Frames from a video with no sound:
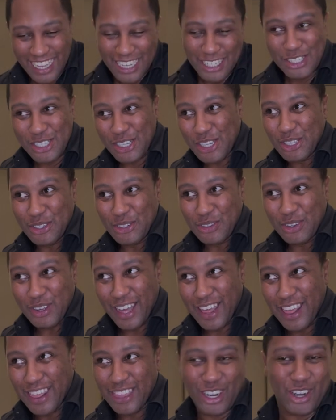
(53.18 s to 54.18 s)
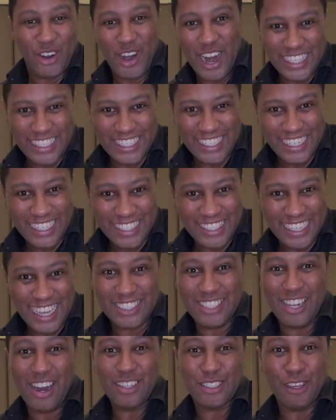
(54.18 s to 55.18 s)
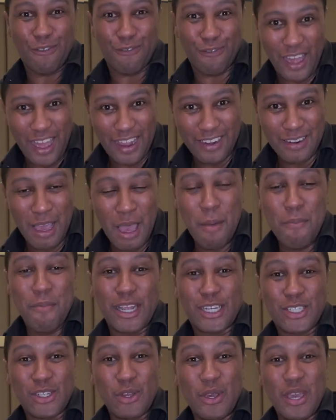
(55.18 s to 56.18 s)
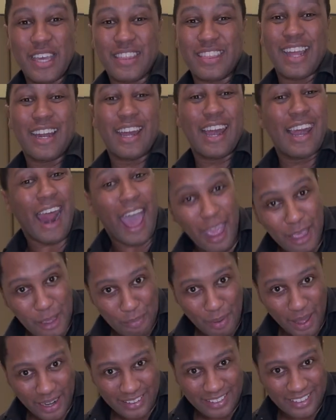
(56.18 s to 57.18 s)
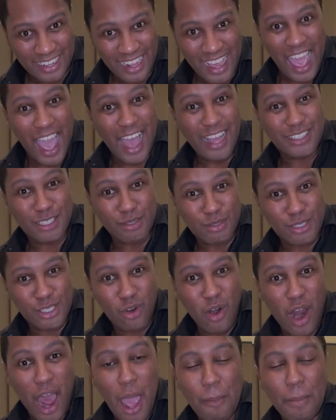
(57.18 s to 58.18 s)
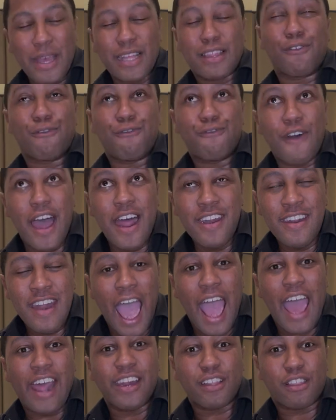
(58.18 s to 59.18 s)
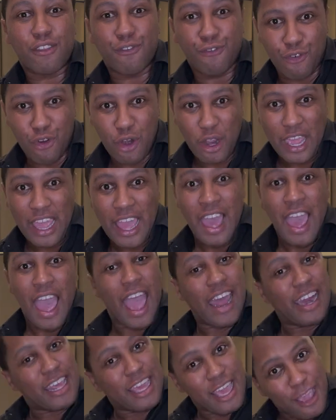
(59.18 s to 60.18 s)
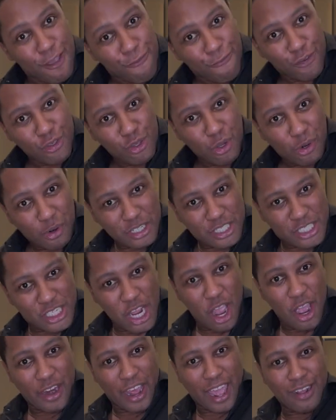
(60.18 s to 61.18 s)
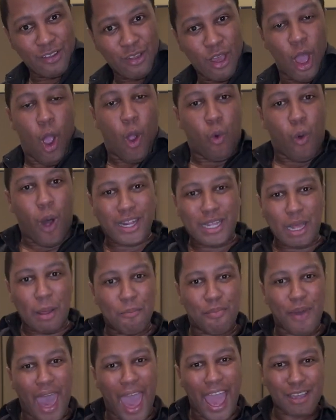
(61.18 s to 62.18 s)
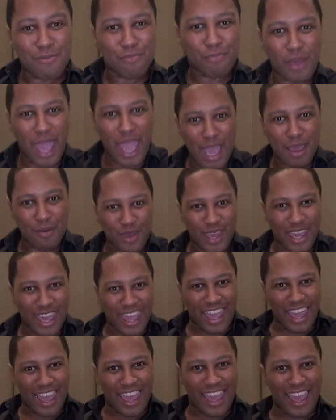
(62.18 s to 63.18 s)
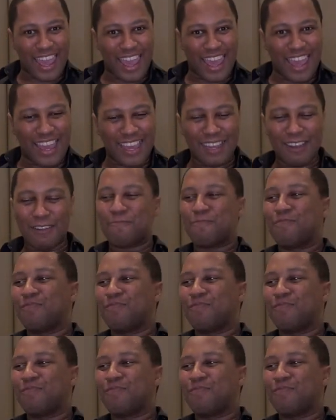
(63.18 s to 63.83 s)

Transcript: to the craziness. It's lots of fun. Make sure you hit that like button and subscribe. It's fun and it's free. And if you're returning, welcome back, baby.